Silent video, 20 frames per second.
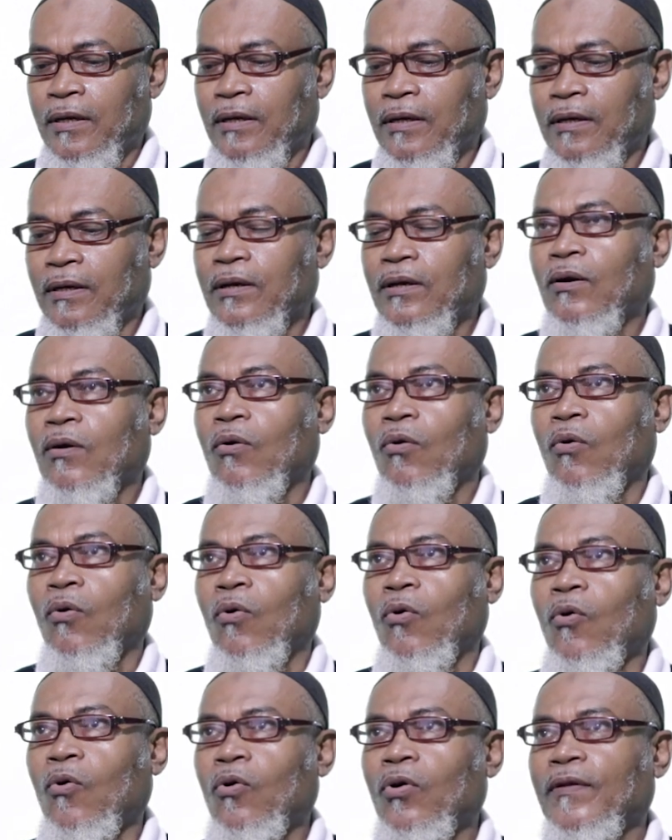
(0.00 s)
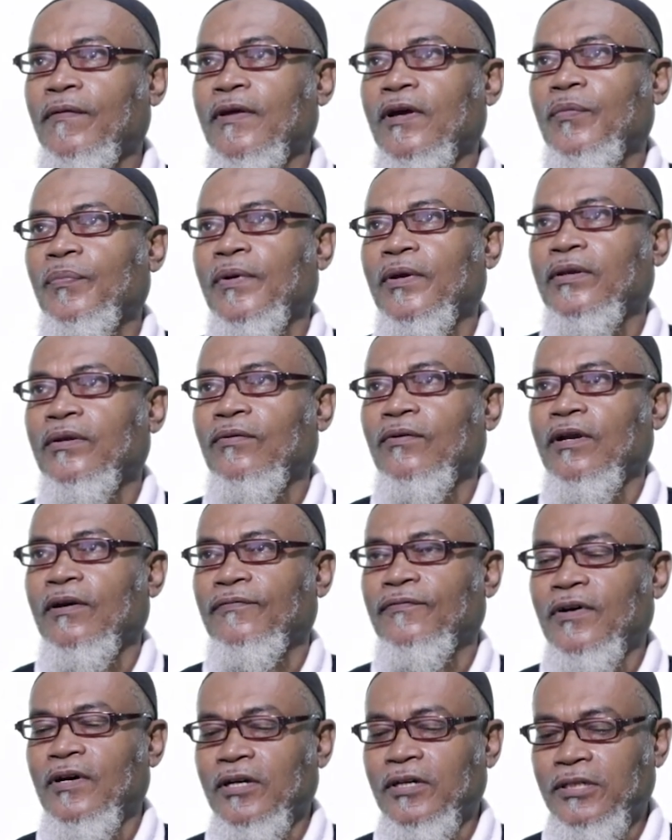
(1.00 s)
uh, call that particular
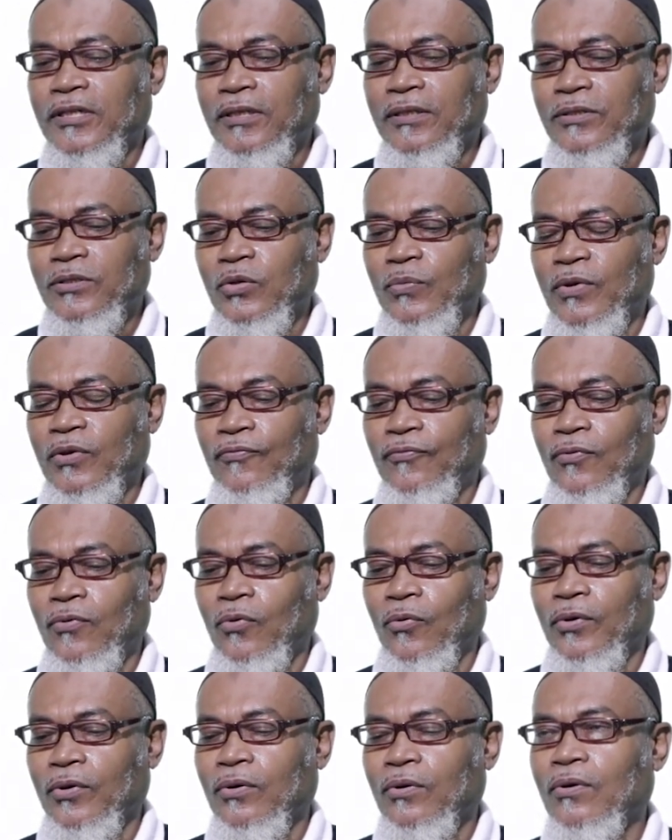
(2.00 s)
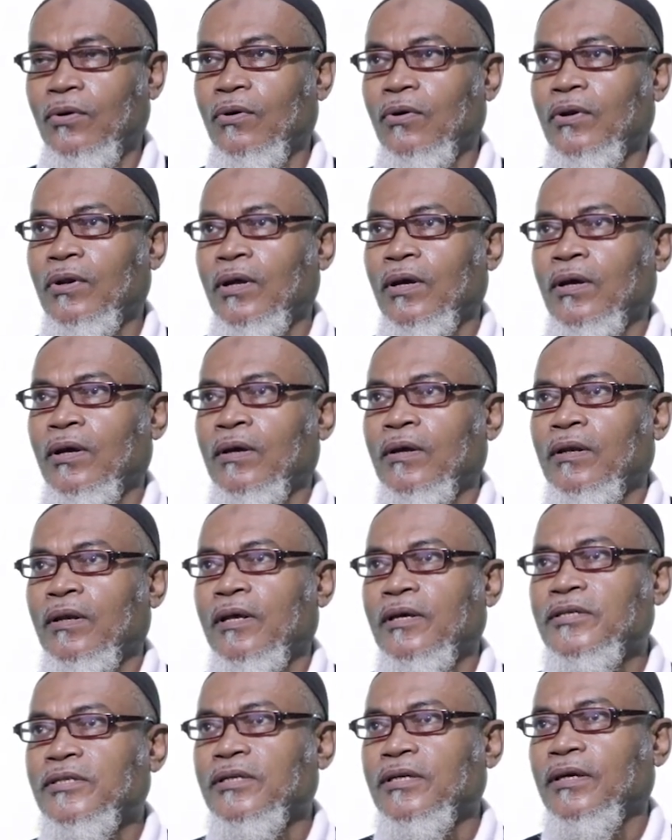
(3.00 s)
function. So before we call,
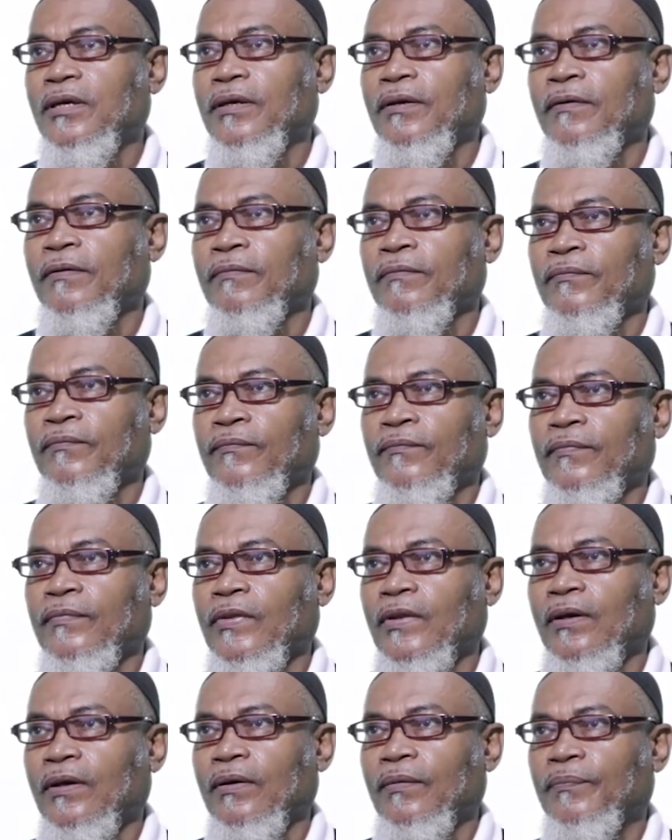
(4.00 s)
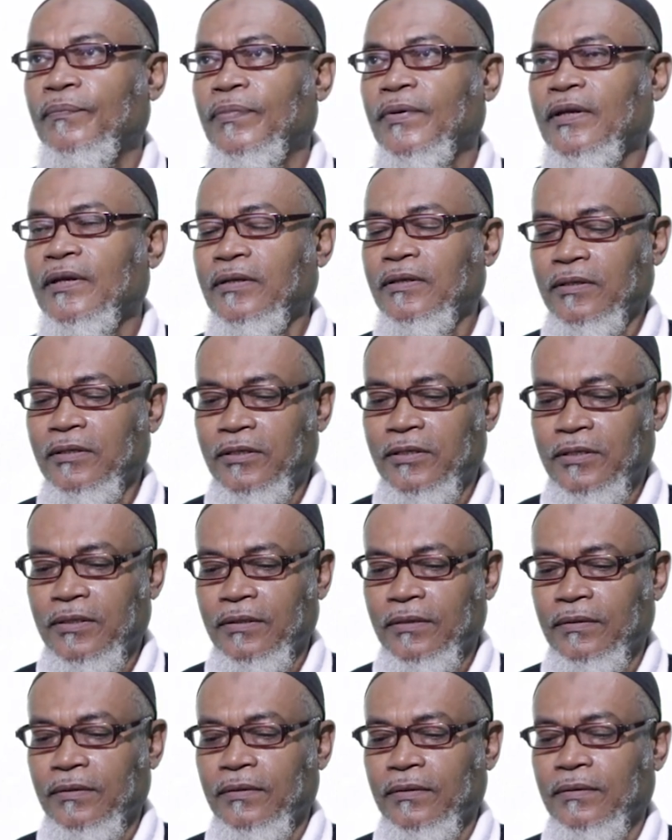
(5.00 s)
let's say uh, print
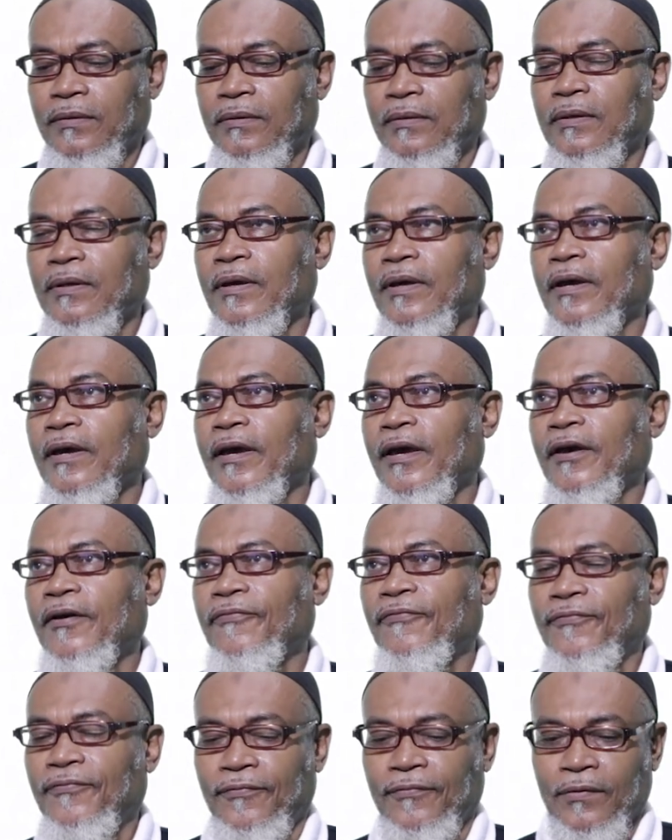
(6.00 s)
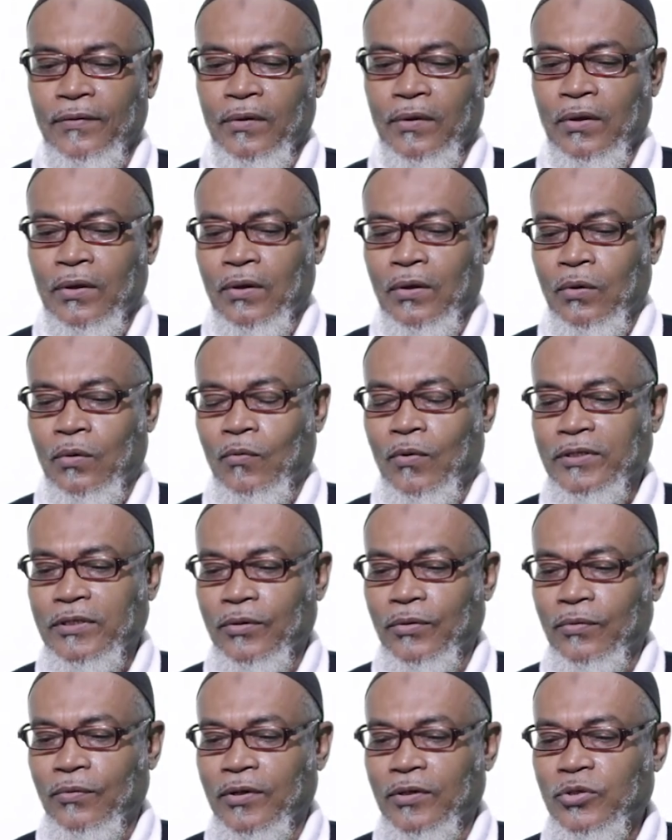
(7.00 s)
f. What do
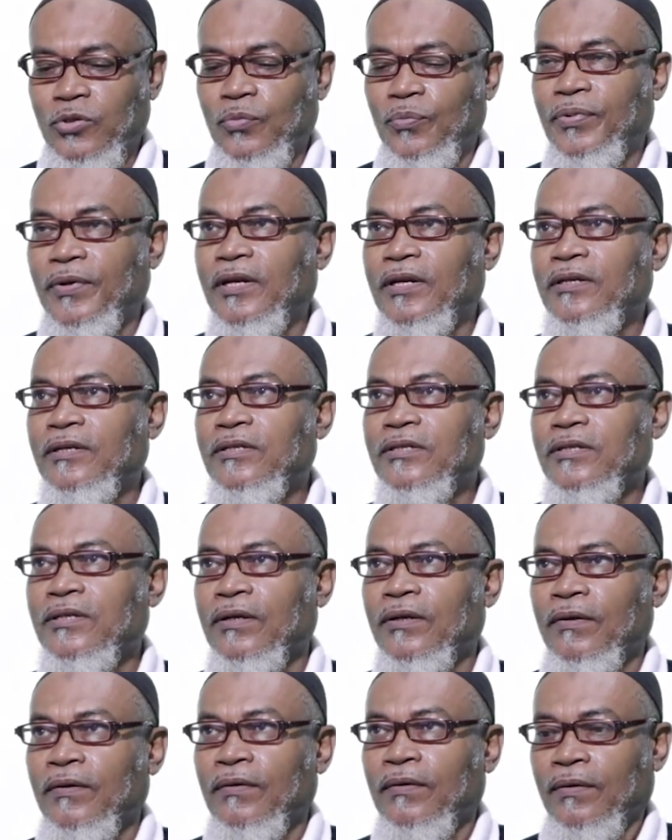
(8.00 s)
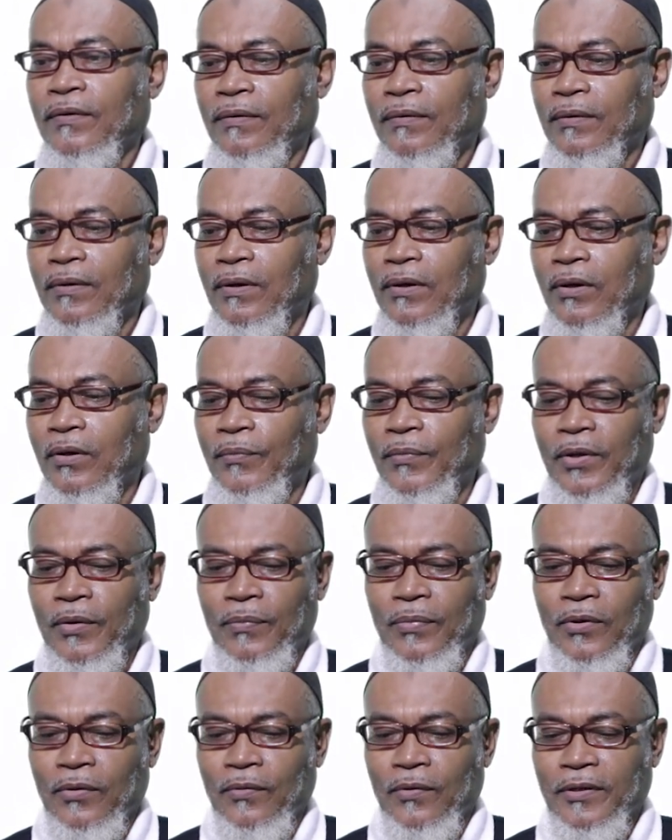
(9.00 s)
we want to print? Uh,
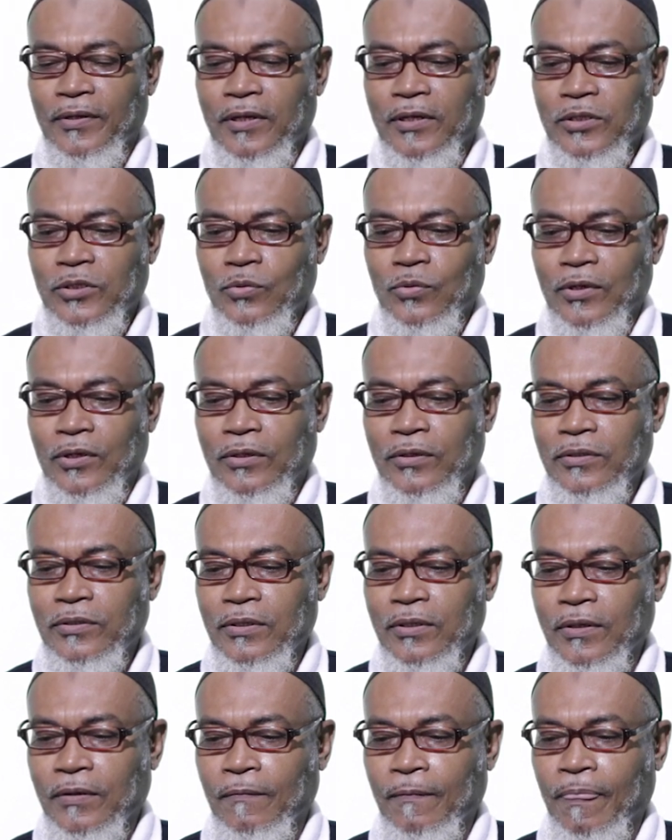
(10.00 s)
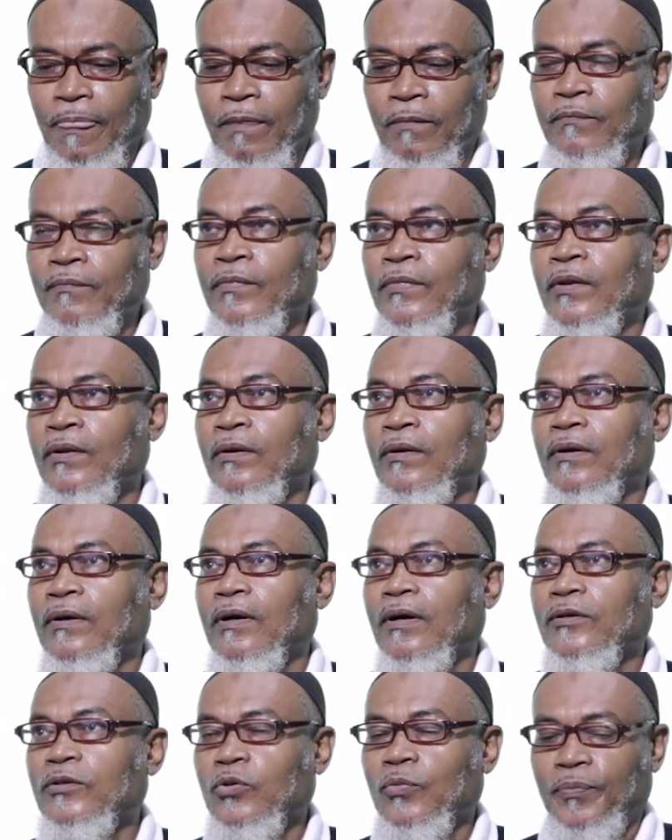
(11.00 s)
maybe we we'll just want uh,
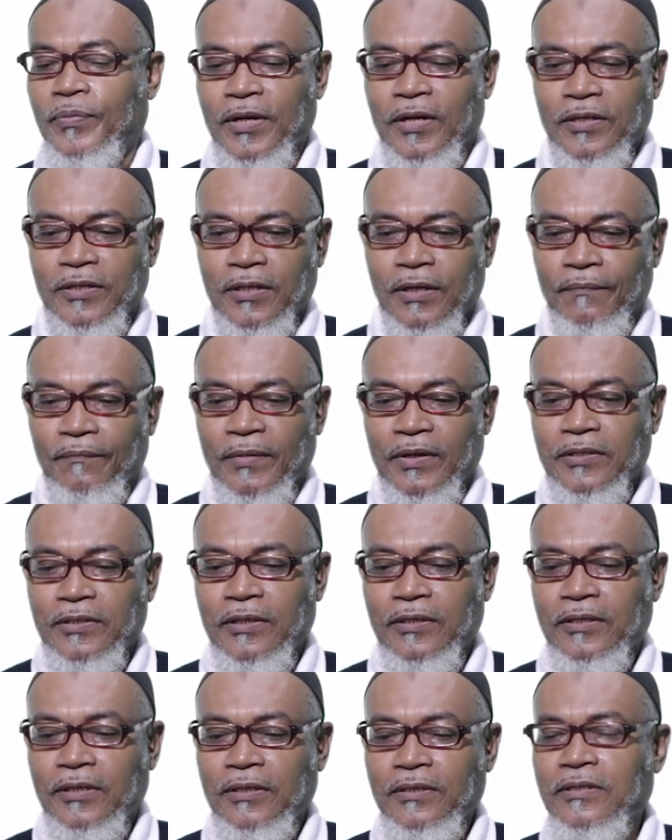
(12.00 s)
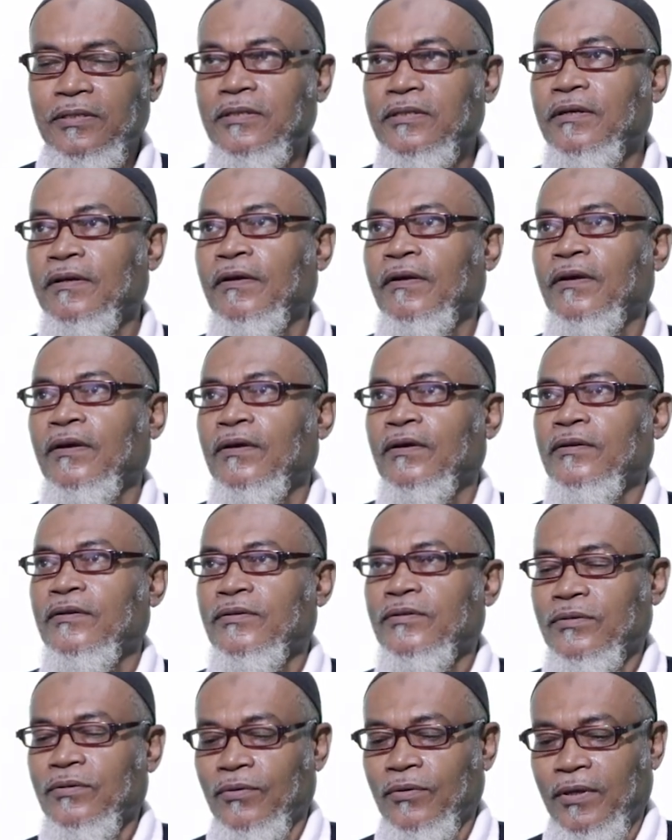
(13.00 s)
uh, to print some messages.
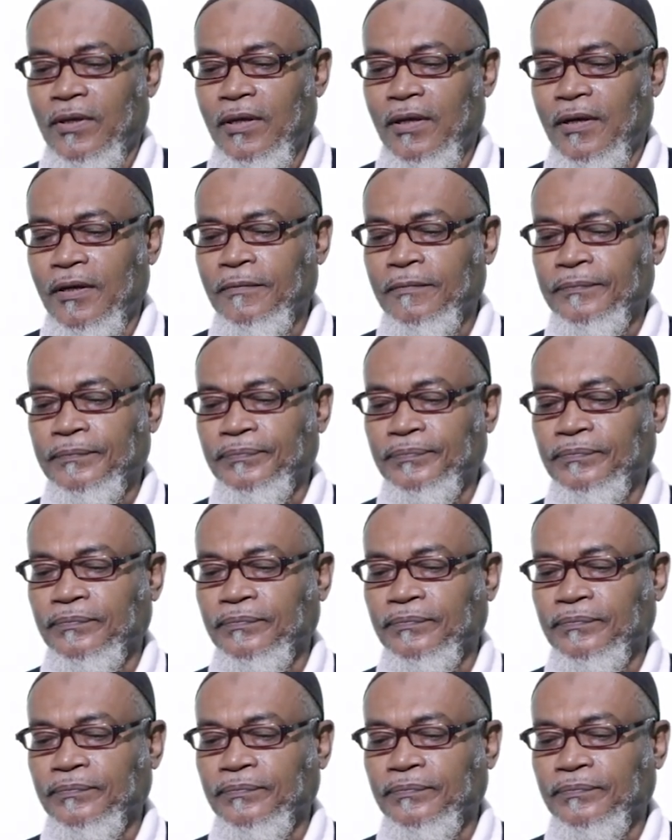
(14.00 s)
So here,